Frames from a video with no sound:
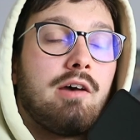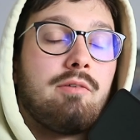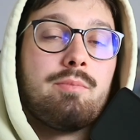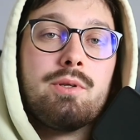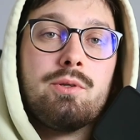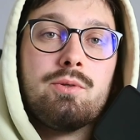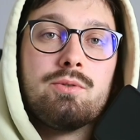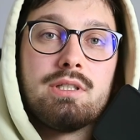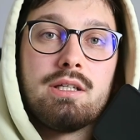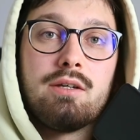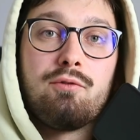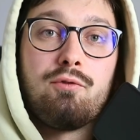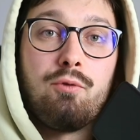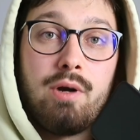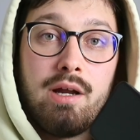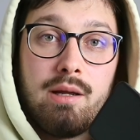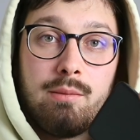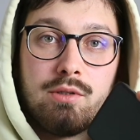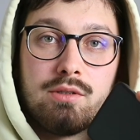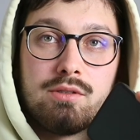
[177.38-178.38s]
I've been using
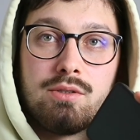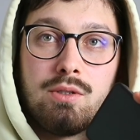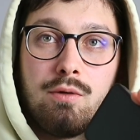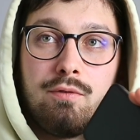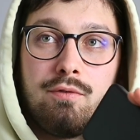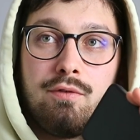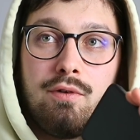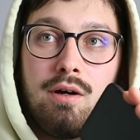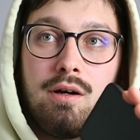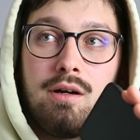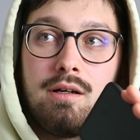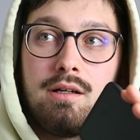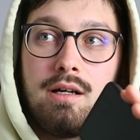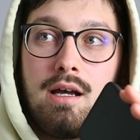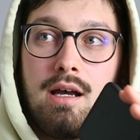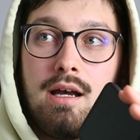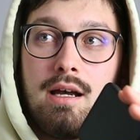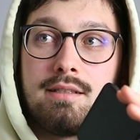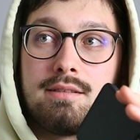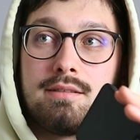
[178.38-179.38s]
Framer so far
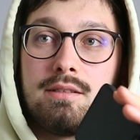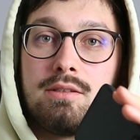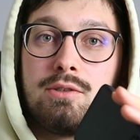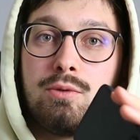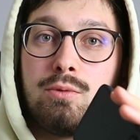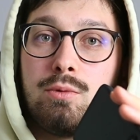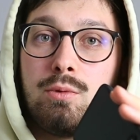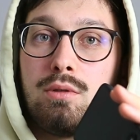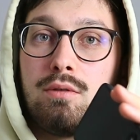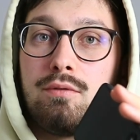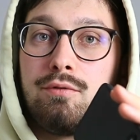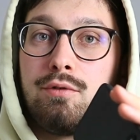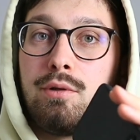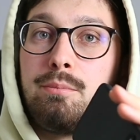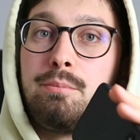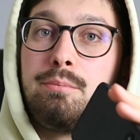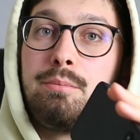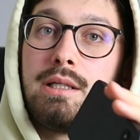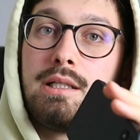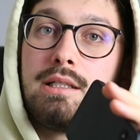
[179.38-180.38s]
as a tool for
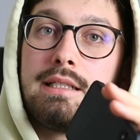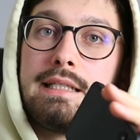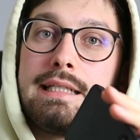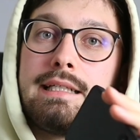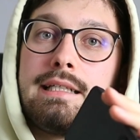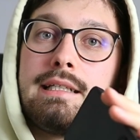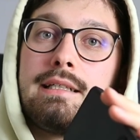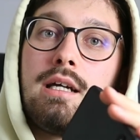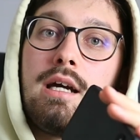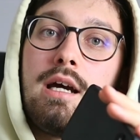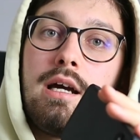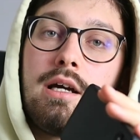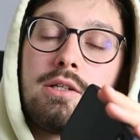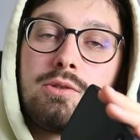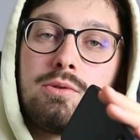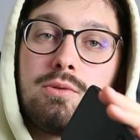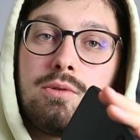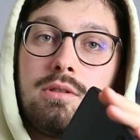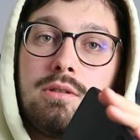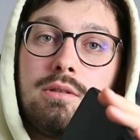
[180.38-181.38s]
building
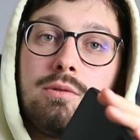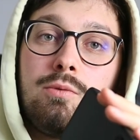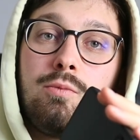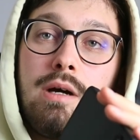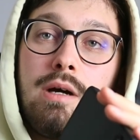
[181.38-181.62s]
actual